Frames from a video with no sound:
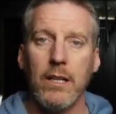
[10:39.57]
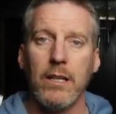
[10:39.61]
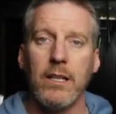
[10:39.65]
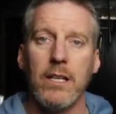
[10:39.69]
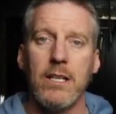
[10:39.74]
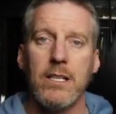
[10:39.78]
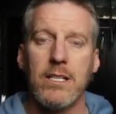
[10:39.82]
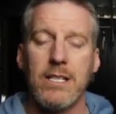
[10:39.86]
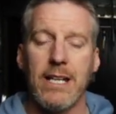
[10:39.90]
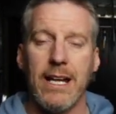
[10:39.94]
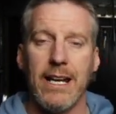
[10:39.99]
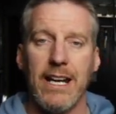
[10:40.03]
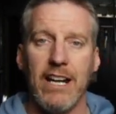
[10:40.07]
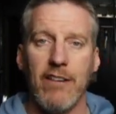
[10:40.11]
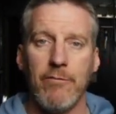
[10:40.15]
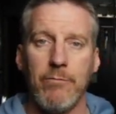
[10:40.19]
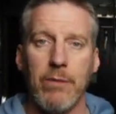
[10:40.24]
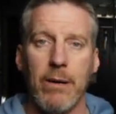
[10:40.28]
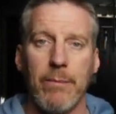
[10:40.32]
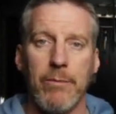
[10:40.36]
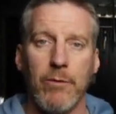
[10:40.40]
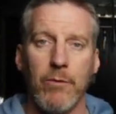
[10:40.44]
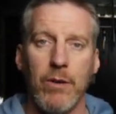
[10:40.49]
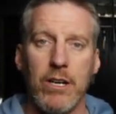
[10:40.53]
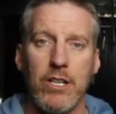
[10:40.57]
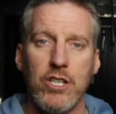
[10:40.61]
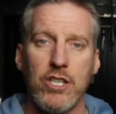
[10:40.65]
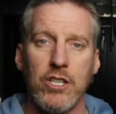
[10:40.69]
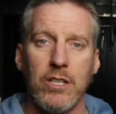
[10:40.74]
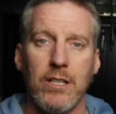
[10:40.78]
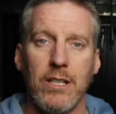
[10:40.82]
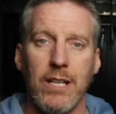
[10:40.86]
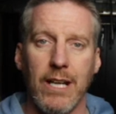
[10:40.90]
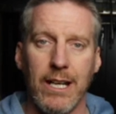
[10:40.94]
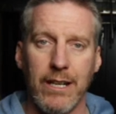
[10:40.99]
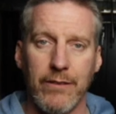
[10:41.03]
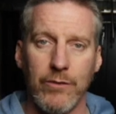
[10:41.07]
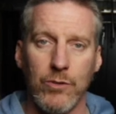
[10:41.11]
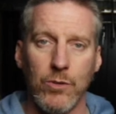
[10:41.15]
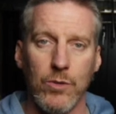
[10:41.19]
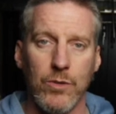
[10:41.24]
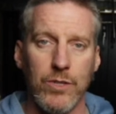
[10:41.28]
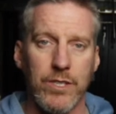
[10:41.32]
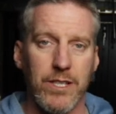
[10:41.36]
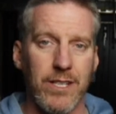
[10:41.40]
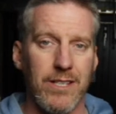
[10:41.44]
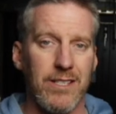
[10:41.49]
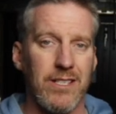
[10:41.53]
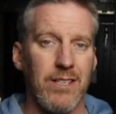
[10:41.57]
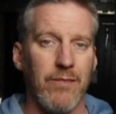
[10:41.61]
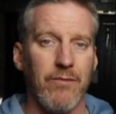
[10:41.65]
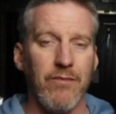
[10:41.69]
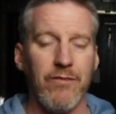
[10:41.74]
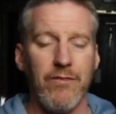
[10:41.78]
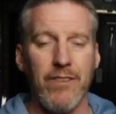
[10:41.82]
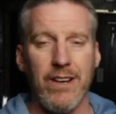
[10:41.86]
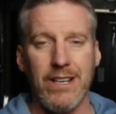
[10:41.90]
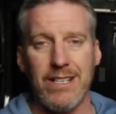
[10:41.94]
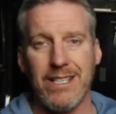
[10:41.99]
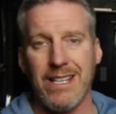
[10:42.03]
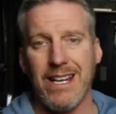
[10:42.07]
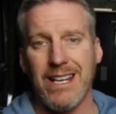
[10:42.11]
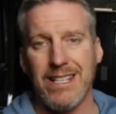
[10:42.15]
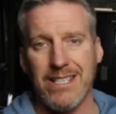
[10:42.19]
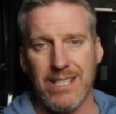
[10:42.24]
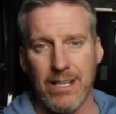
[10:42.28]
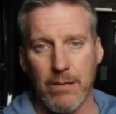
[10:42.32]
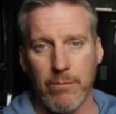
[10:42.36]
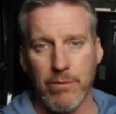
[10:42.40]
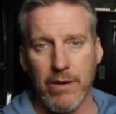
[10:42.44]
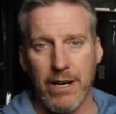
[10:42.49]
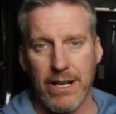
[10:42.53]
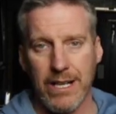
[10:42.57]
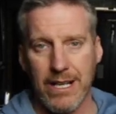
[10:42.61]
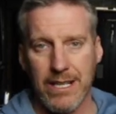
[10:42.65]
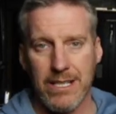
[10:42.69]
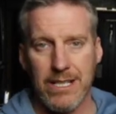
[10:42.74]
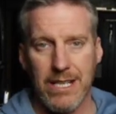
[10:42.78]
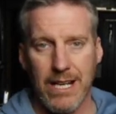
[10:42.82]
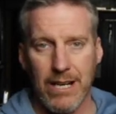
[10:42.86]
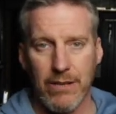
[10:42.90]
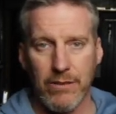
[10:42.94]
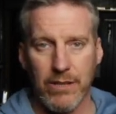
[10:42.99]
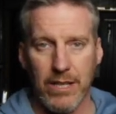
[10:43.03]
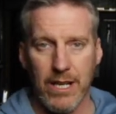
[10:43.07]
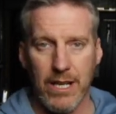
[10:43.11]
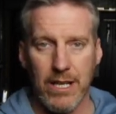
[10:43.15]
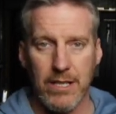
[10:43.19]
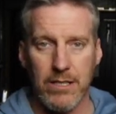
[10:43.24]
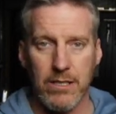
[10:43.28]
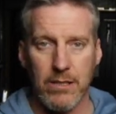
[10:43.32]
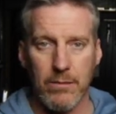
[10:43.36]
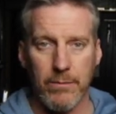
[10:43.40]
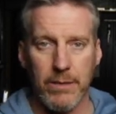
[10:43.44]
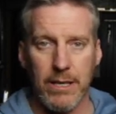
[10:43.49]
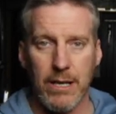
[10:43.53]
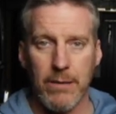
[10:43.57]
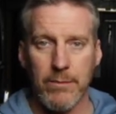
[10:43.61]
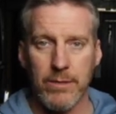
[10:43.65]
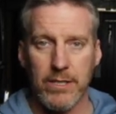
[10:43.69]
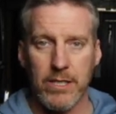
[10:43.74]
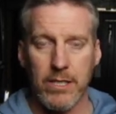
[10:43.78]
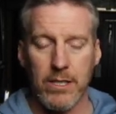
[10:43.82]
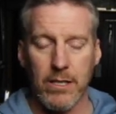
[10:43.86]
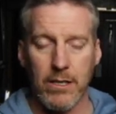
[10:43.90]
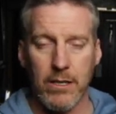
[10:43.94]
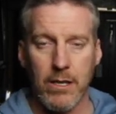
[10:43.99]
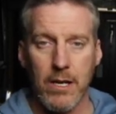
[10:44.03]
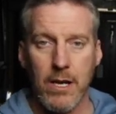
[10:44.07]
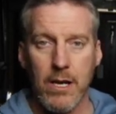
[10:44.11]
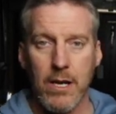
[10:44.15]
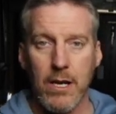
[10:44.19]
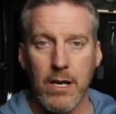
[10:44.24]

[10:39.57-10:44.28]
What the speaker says: the sat nav preparation, and of course there's some fantastic brackets out there to be able to